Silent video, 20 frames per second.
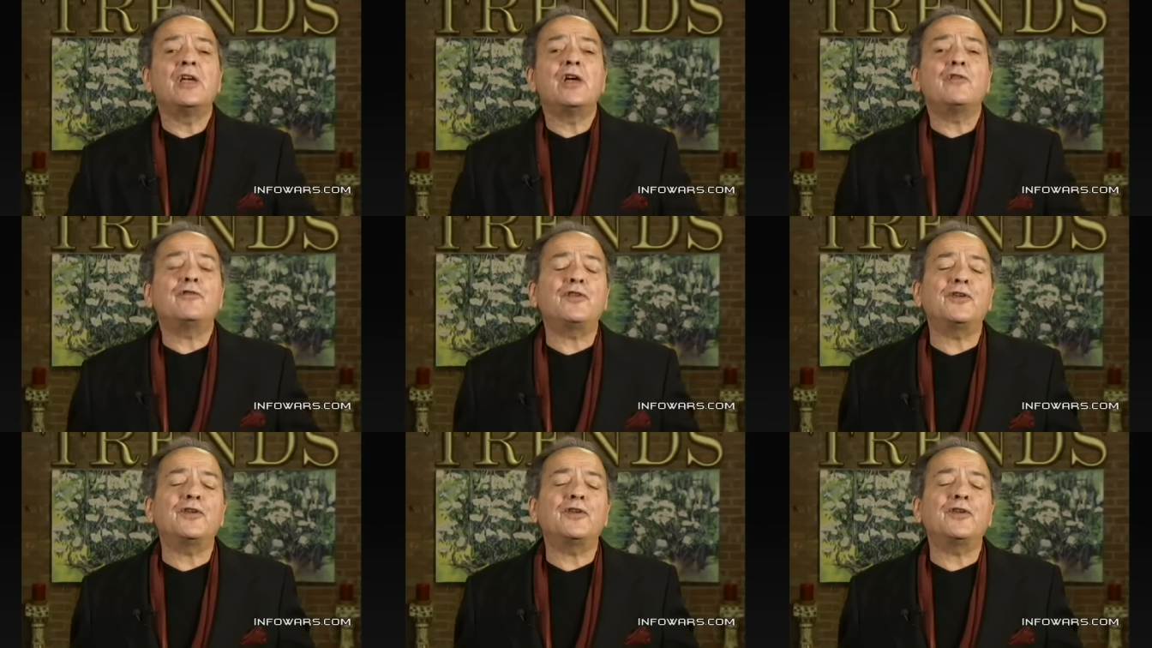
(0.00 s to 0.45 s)

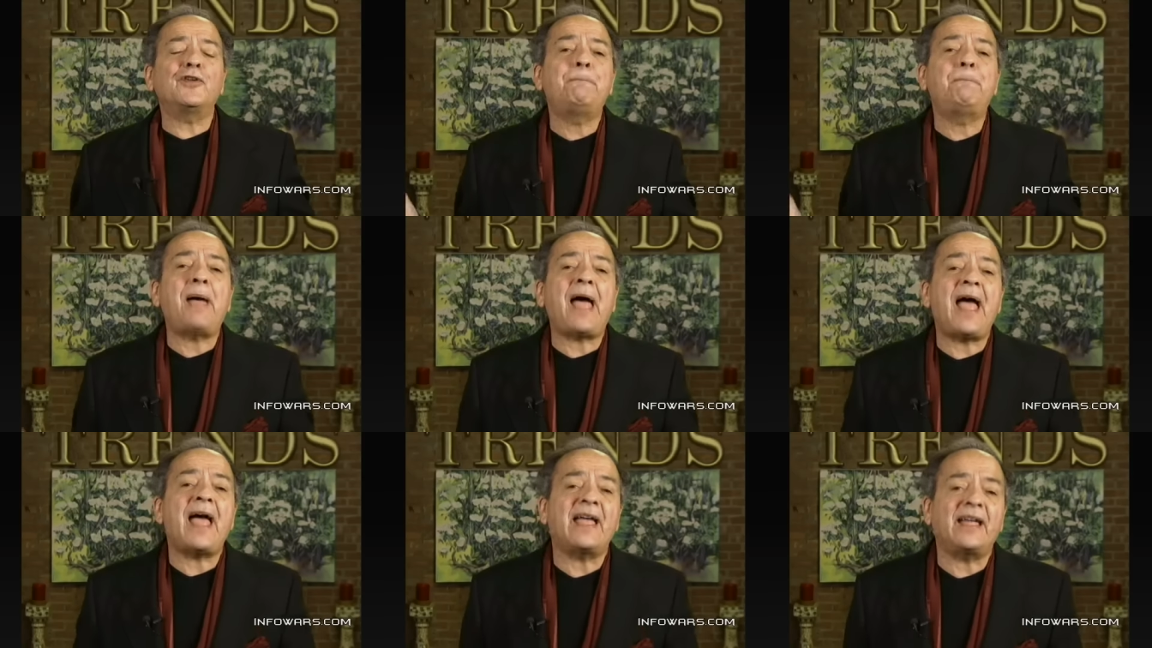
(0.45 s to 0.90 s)
for the
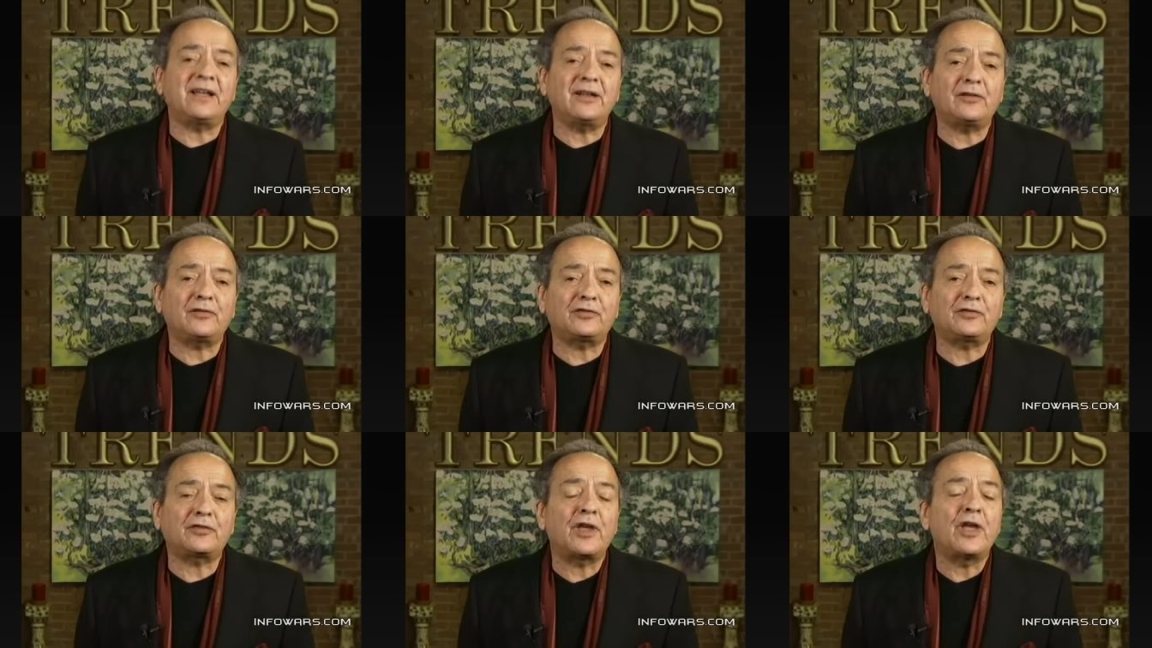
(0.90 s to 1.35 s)

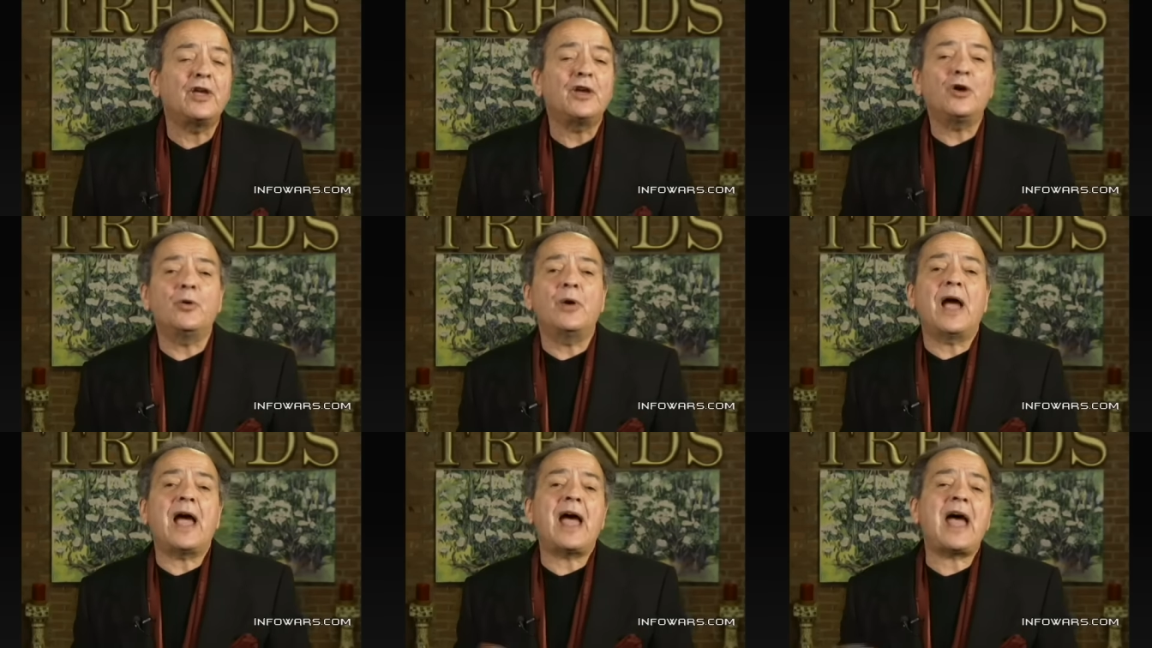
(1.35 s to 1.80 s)
banks
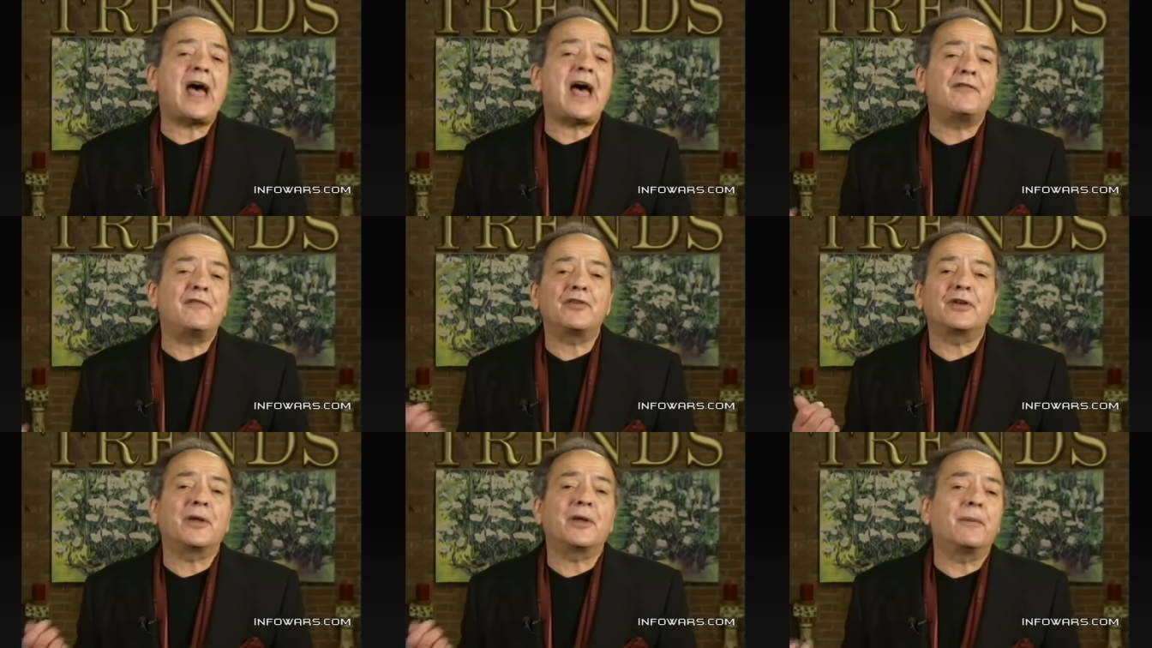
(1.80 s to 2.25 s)
who are
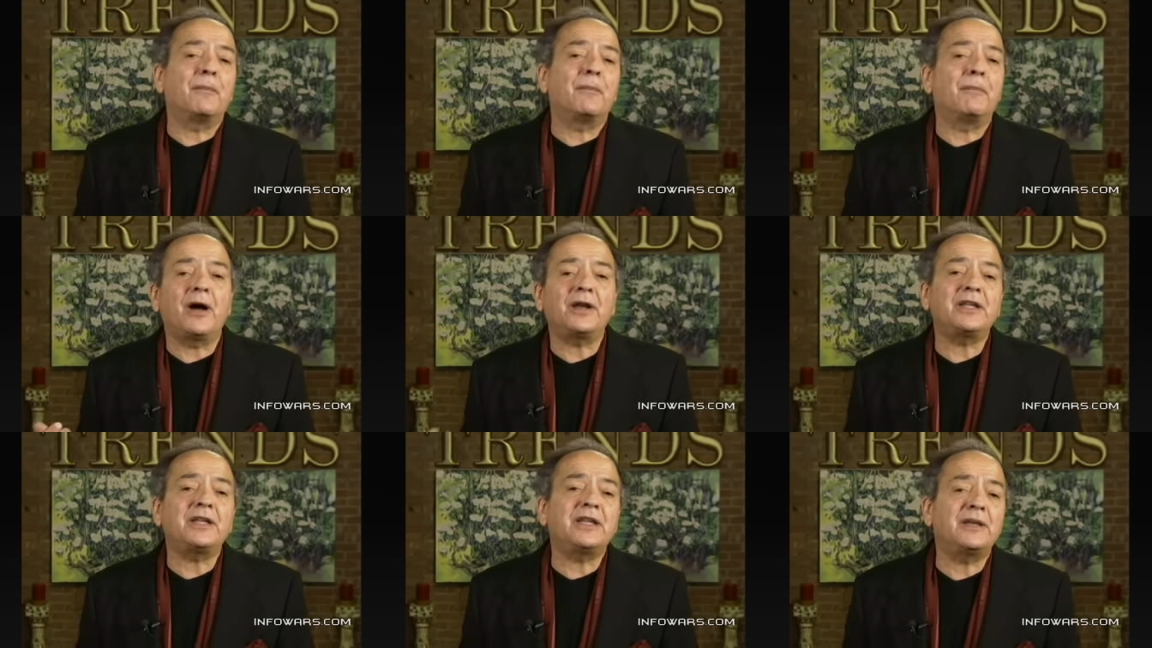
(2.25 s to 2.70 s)
having a
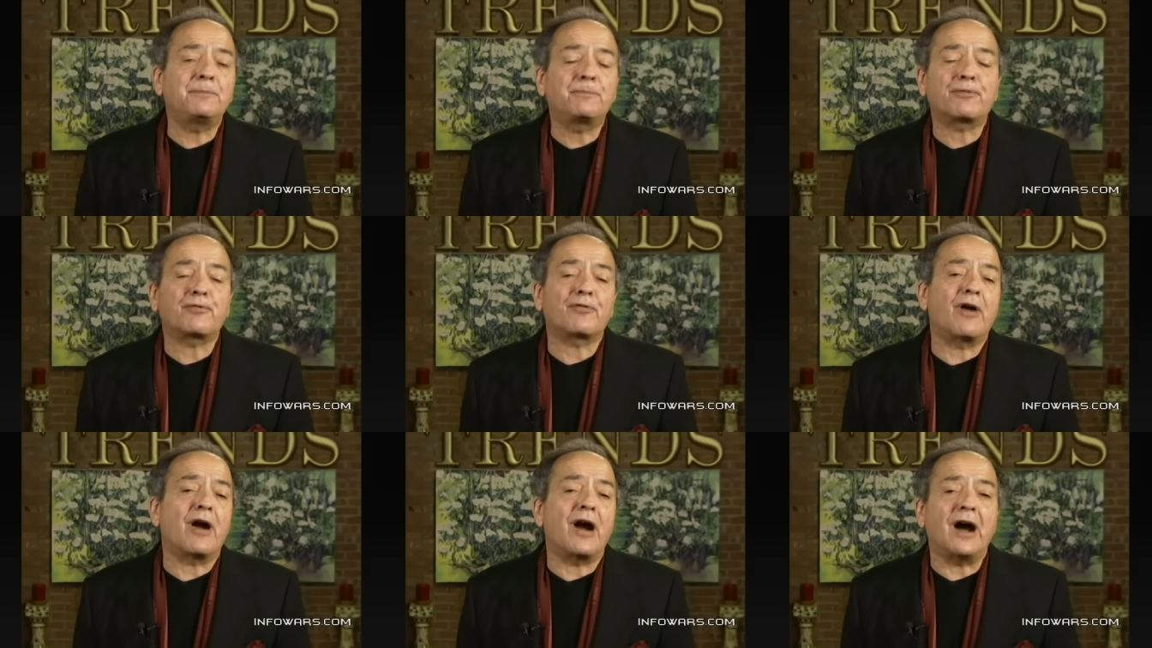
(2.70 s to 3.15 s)
money
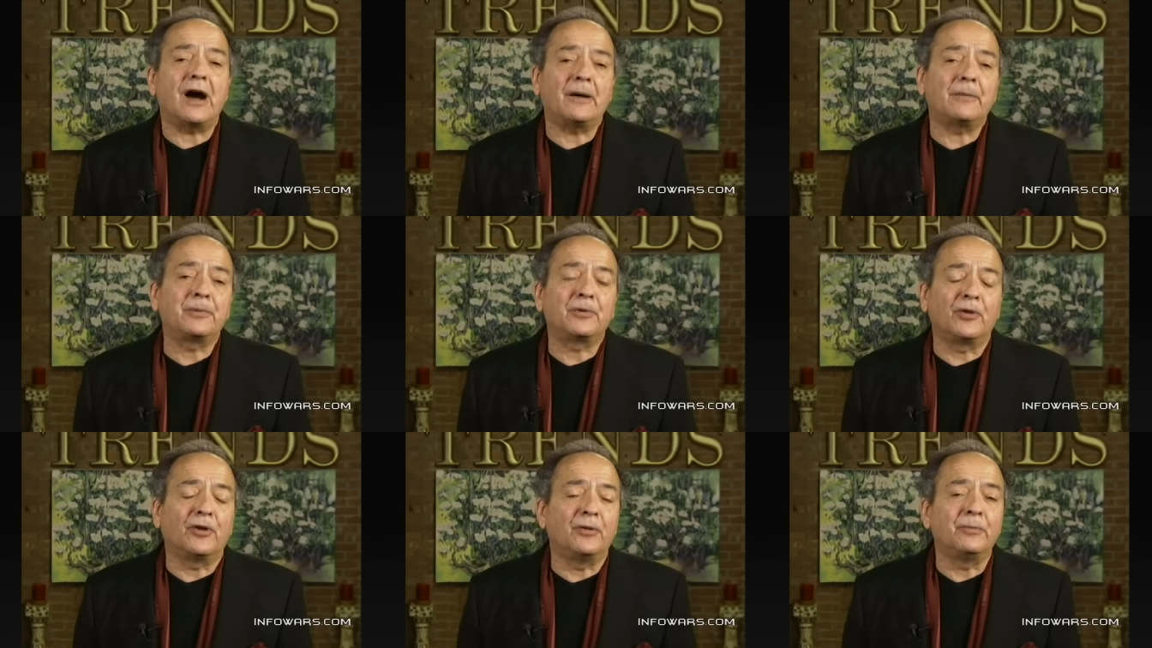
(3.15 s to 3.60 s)

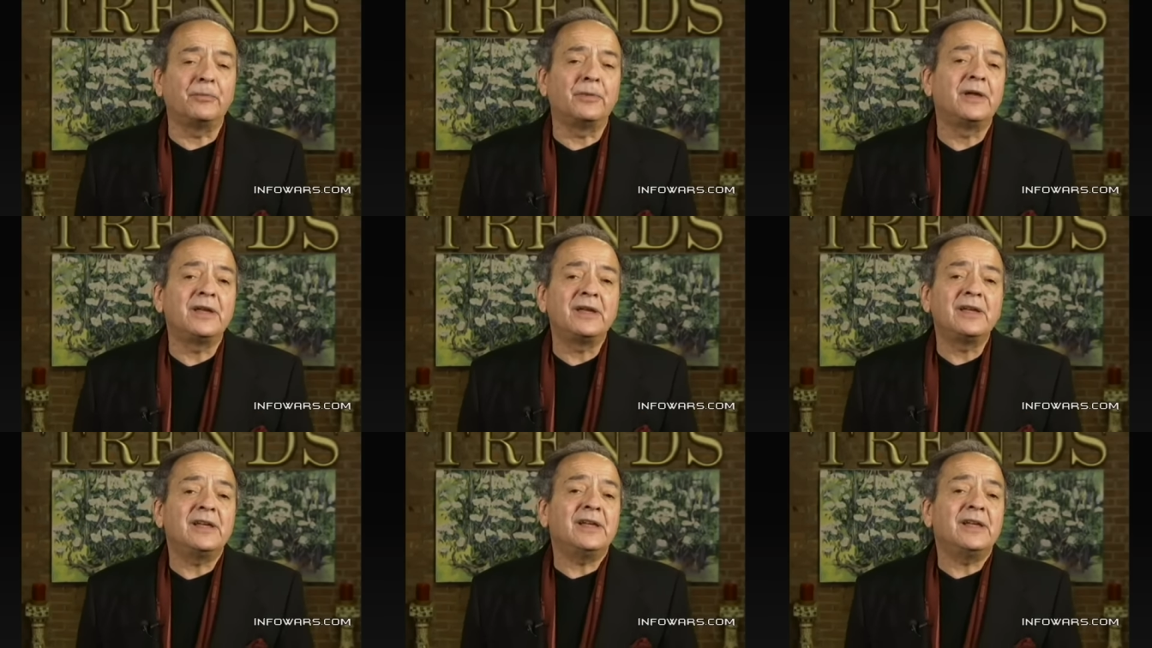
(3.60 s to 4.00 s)
problem.